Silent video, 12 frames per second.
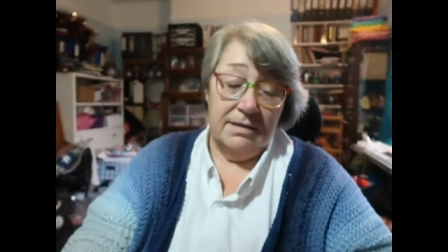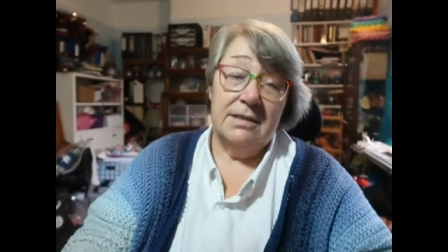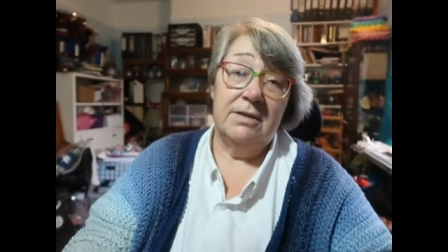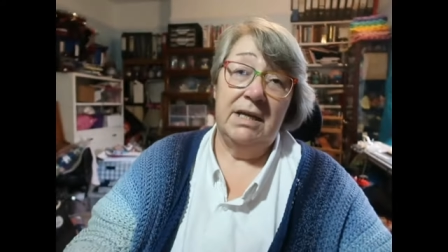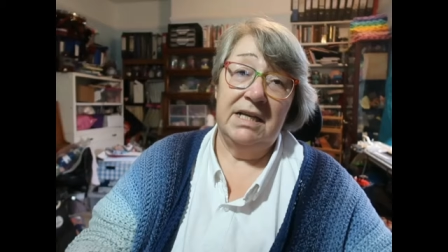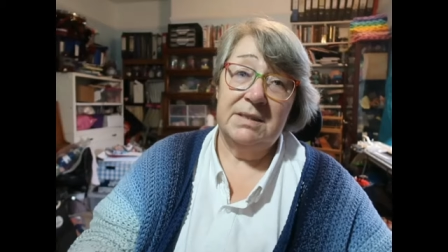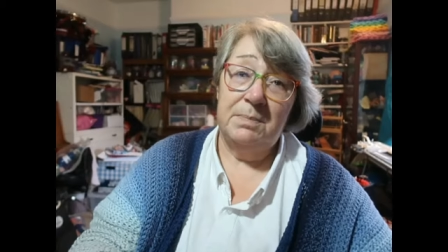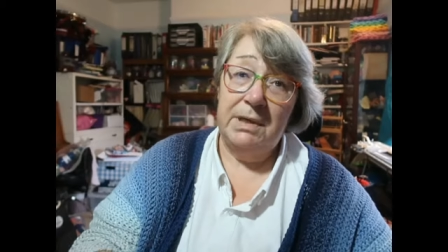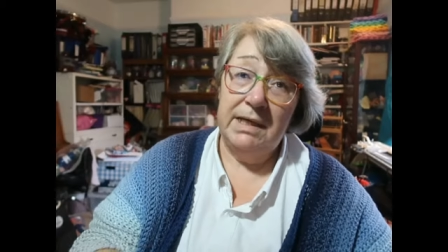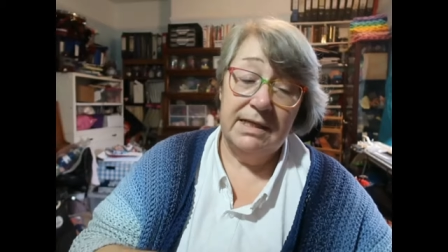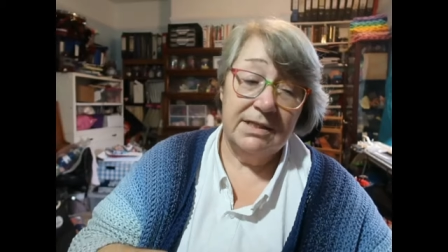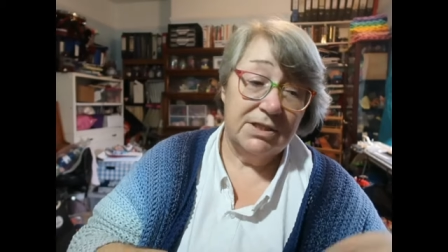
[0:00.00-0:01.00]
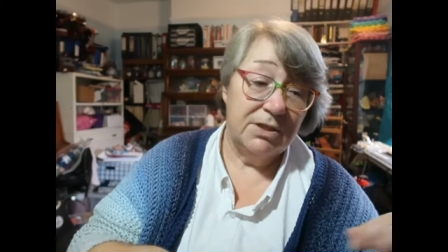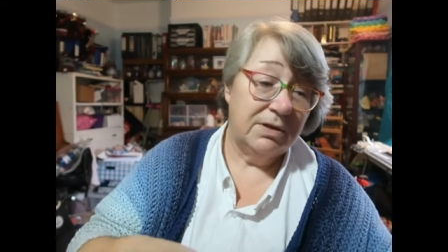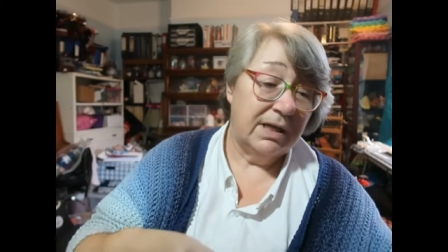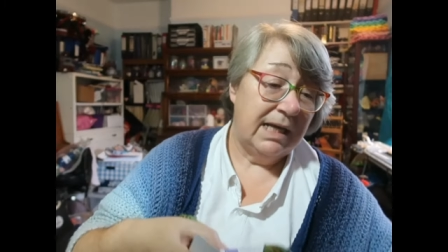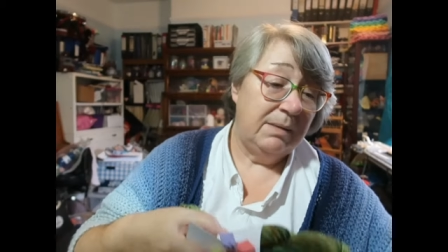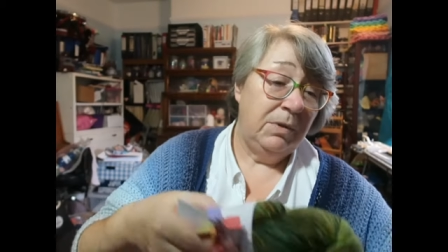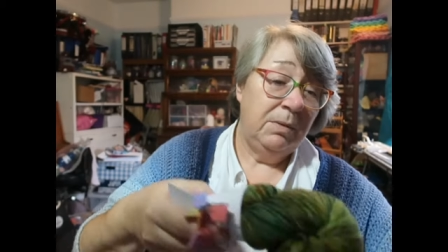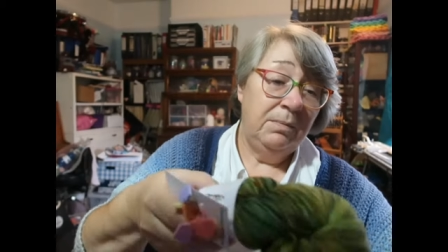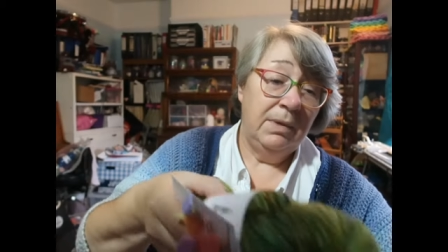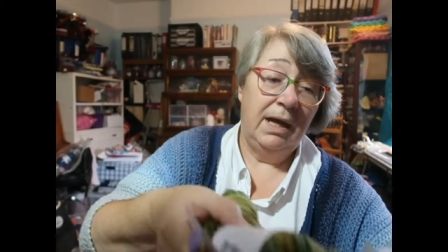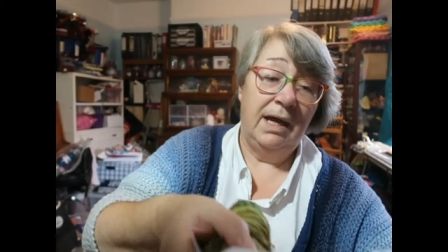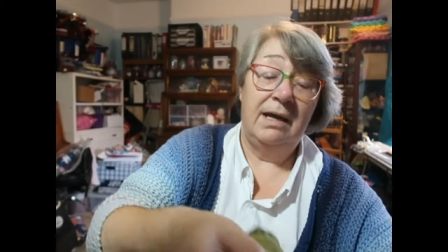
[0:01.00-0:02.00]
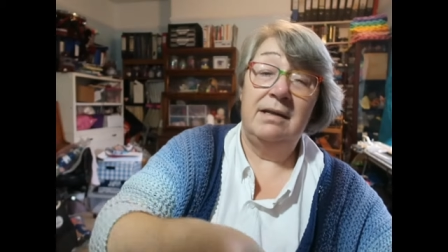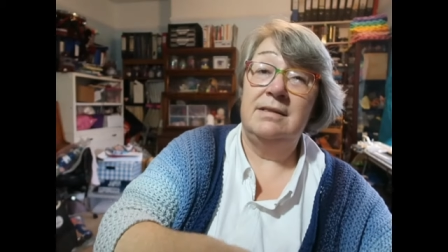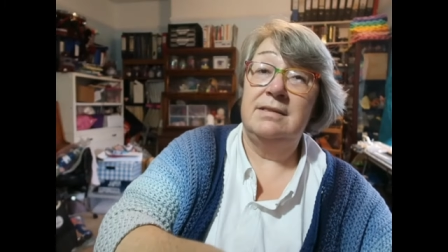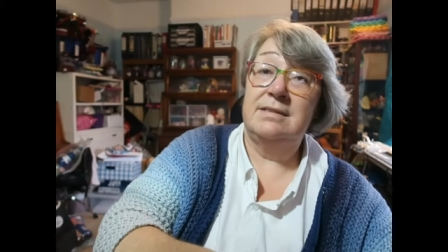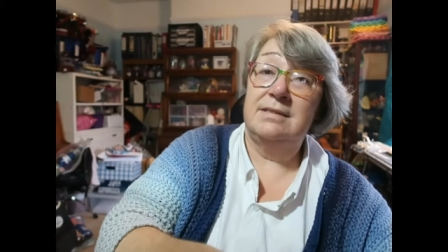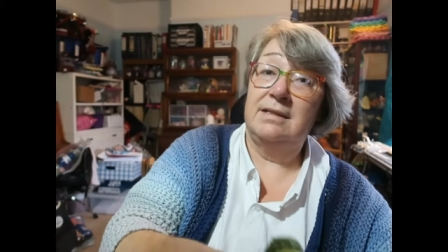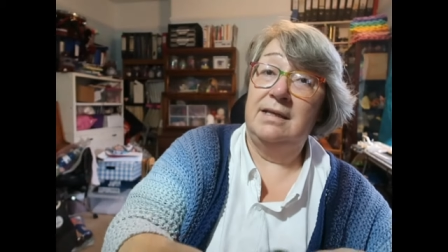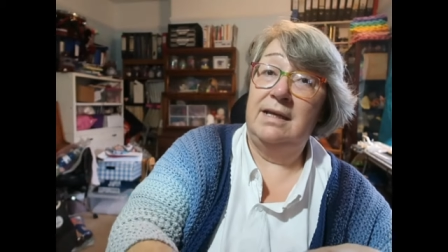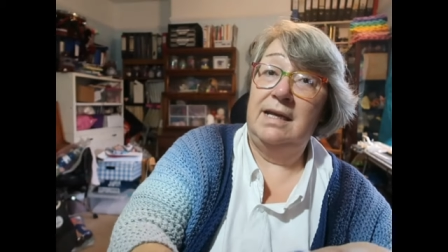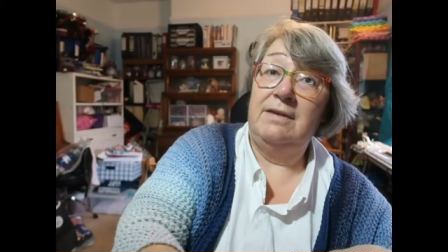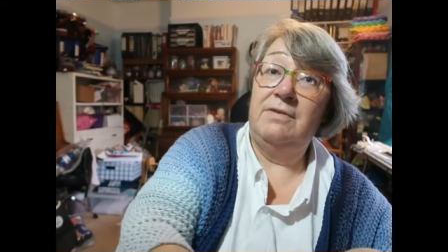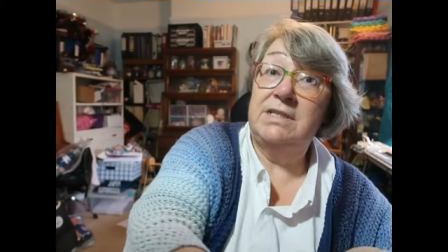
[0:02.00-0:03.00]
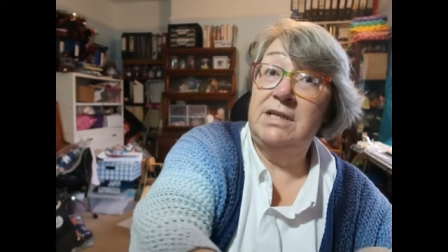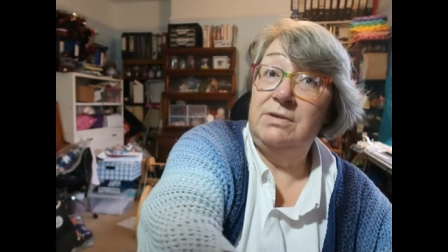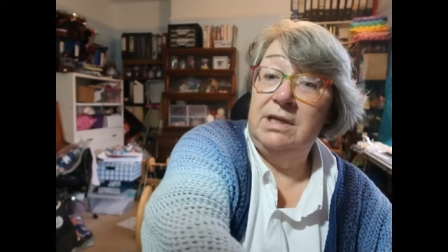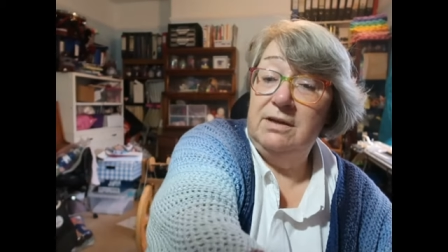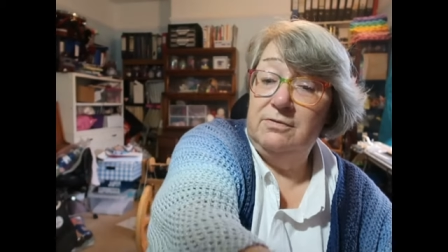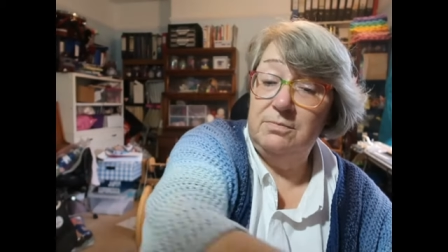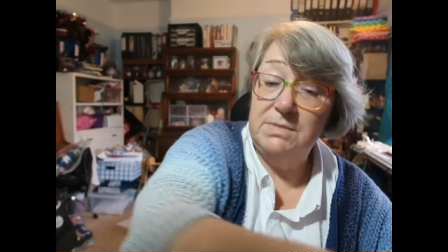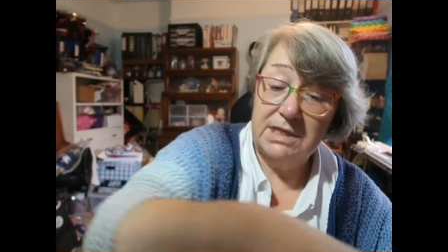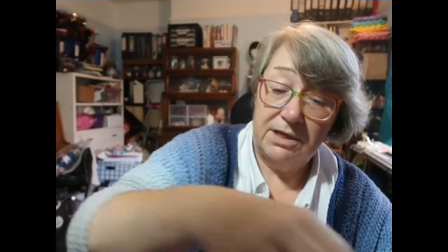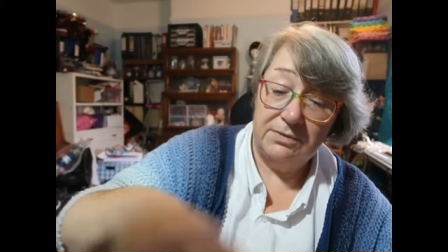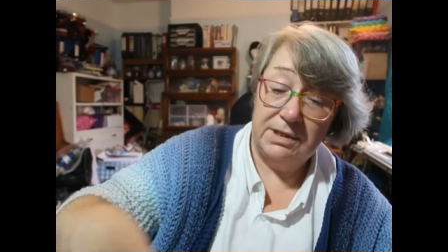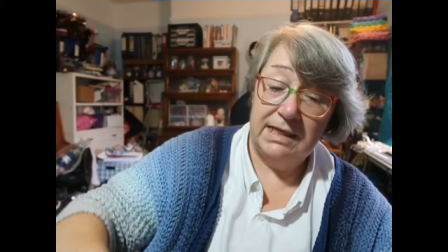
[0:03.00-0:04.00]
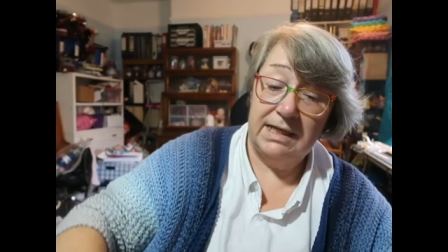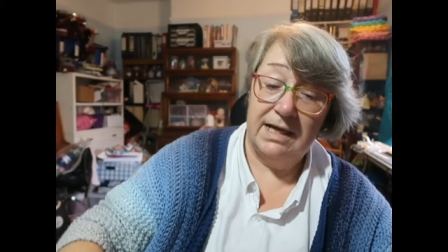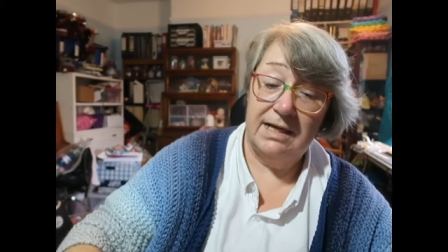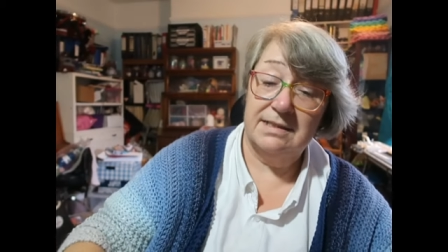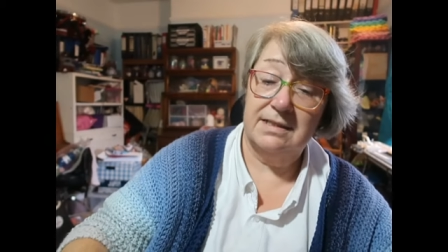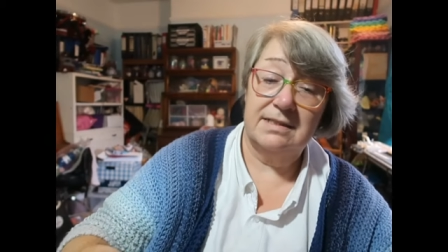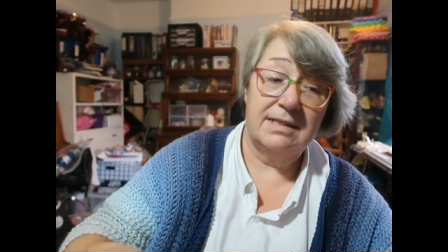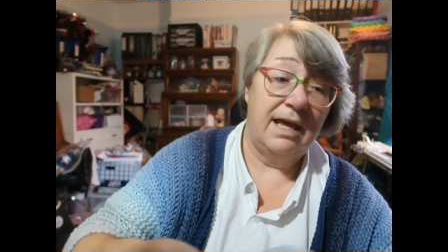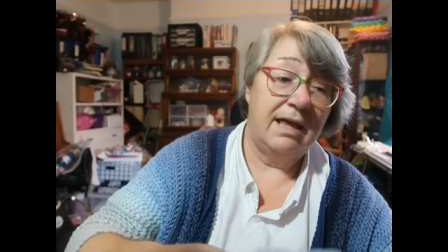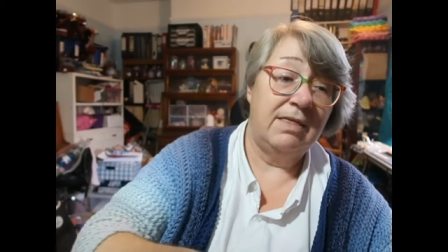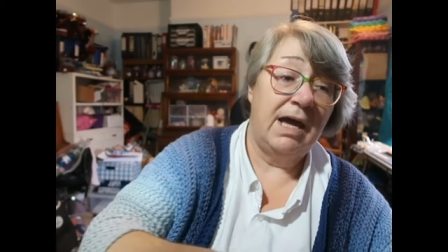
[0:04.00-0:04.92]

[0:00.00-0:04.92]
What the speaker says: So yes, please do claim them. And if I don't hear from Tony, as I say,